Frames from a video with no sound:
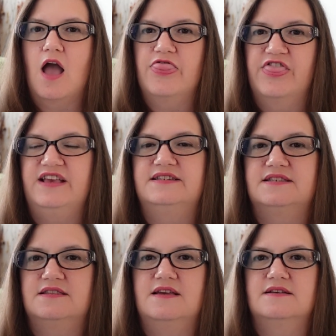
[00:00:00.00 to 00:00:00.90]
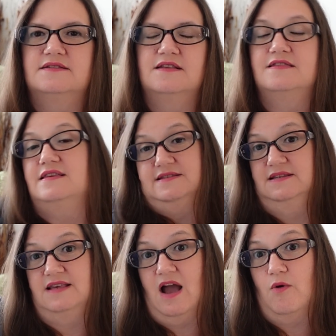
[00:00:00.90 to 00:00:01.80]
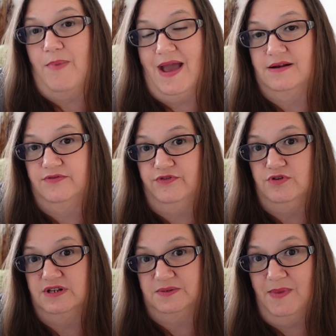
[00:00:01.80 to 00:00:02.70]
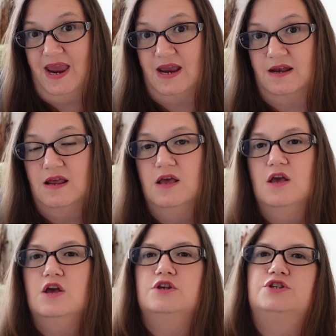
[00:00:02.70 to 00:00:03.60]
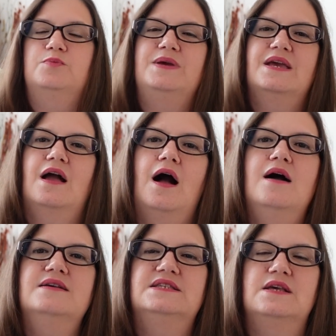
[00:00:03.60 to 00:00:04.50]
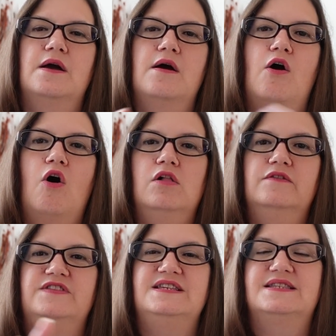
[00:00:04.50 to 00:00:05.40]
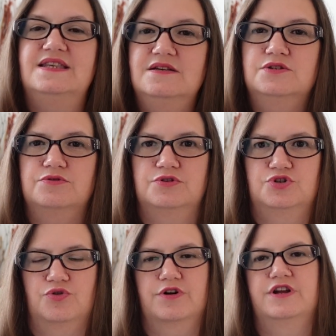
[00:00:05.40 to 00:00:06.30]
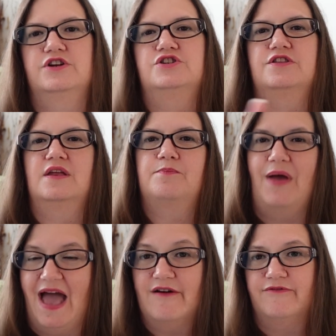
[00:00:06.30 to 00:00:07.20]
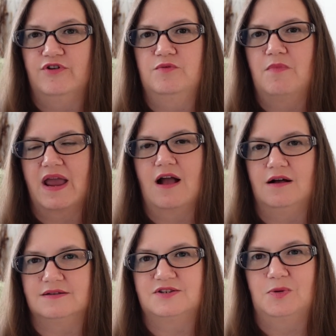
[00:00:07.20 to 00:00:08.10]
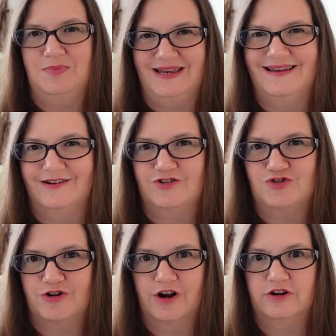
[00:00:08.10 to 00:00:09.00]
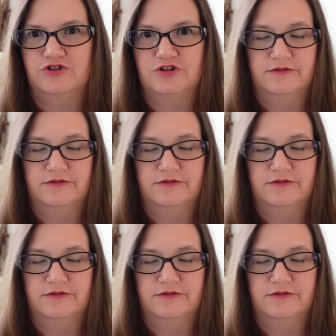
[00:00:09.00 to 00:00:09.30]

These things, this is how pet food is made. So because all of these things are in shortage, then pet food might also be in shortage.